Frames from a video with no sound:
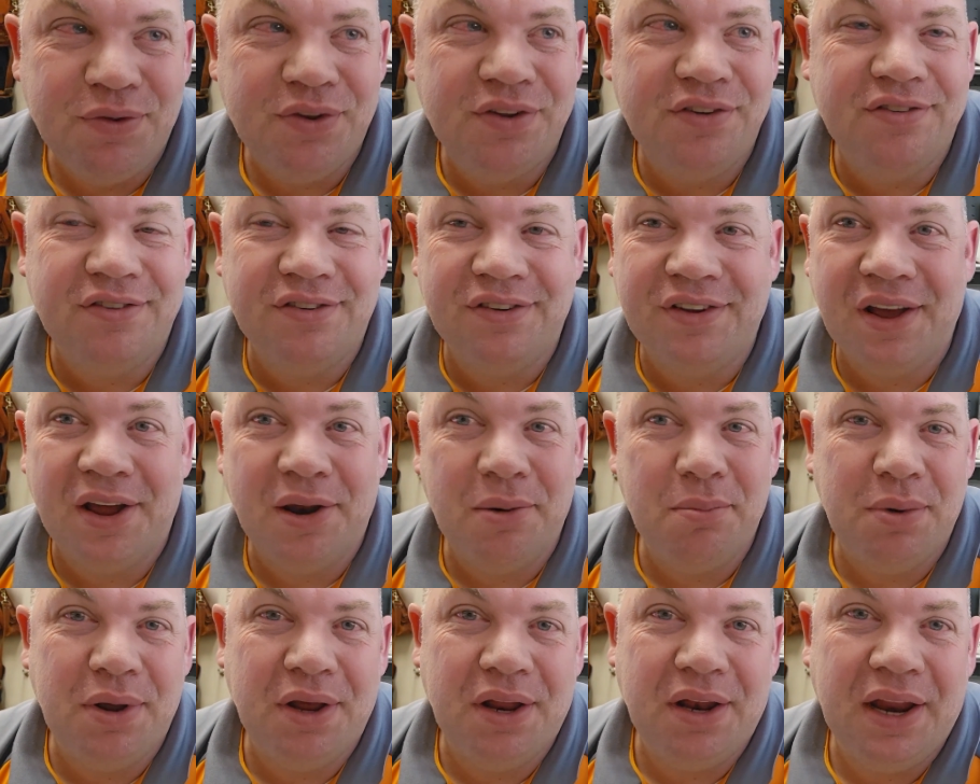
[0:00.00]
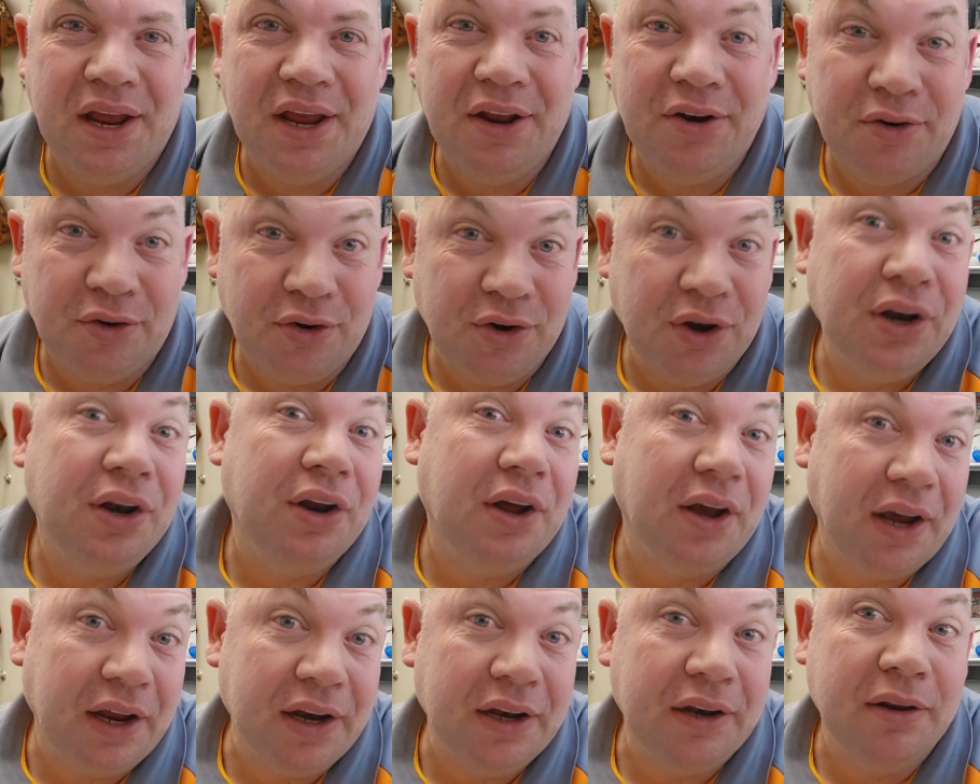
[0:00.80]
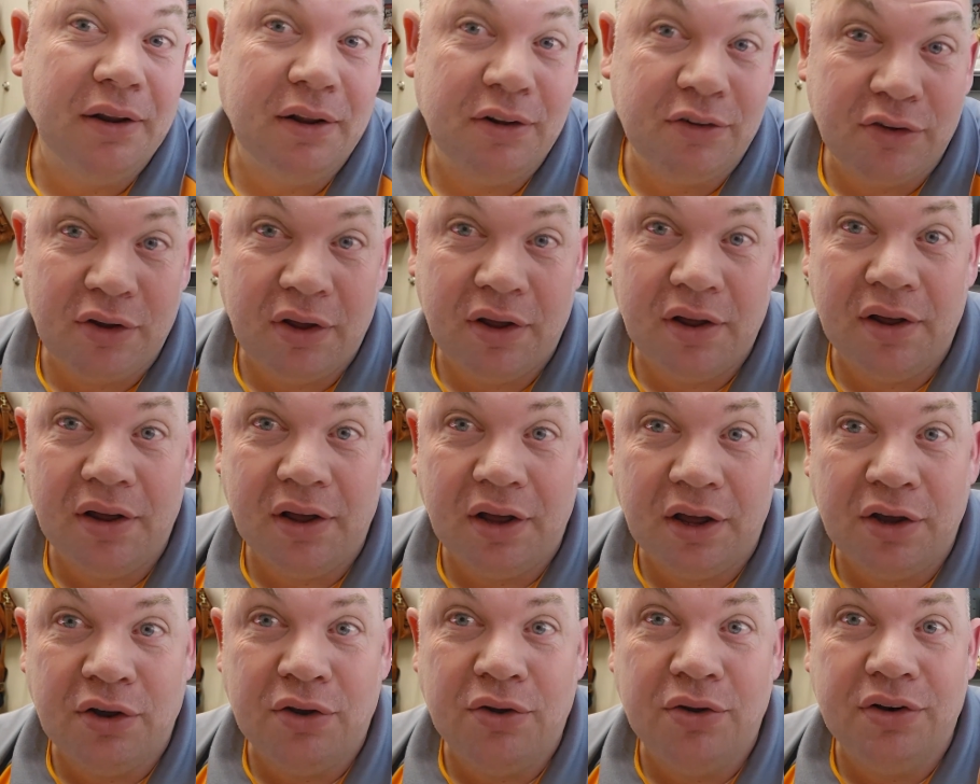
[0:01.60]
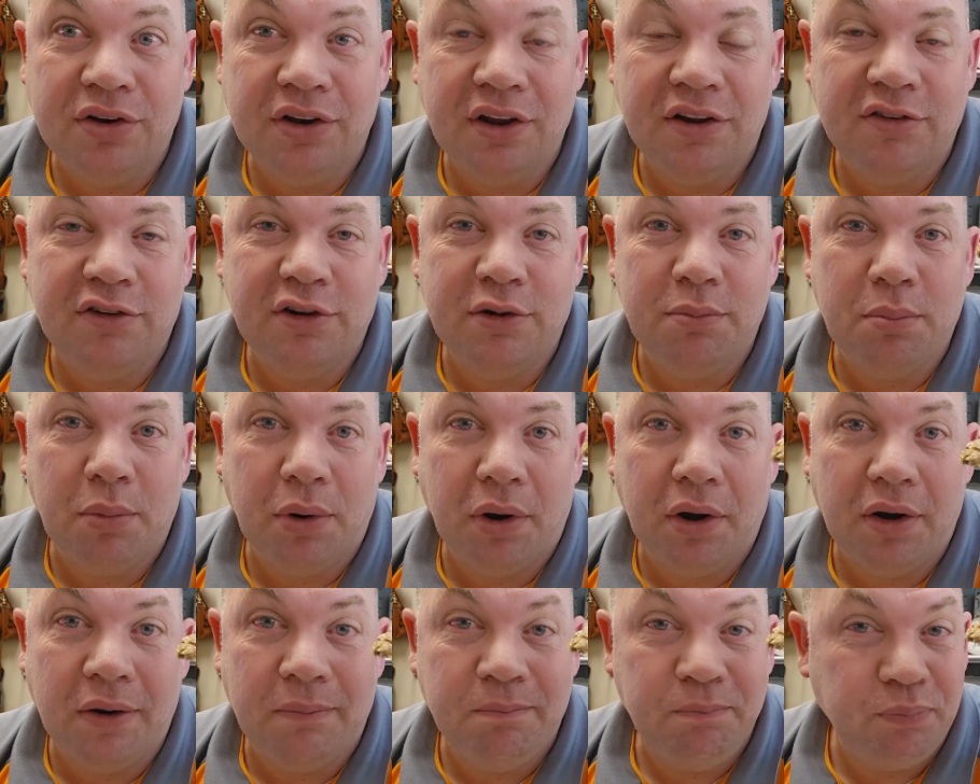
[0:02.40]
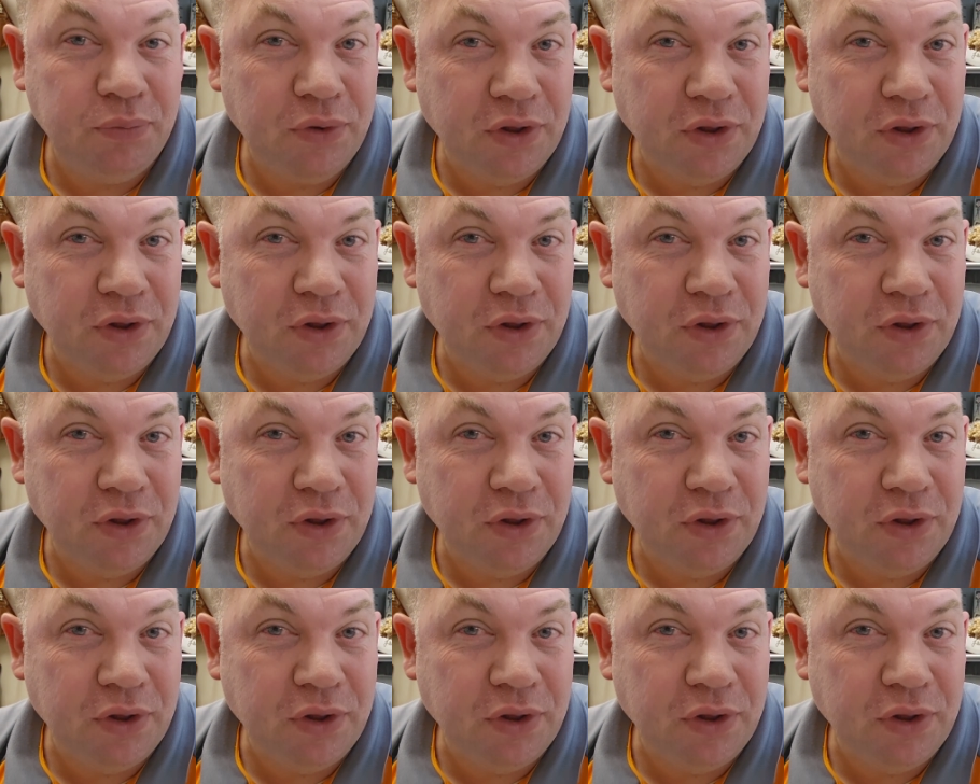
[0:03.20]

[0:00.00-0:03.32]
This has got to be an 8 or a 9. It's a good tasting bar.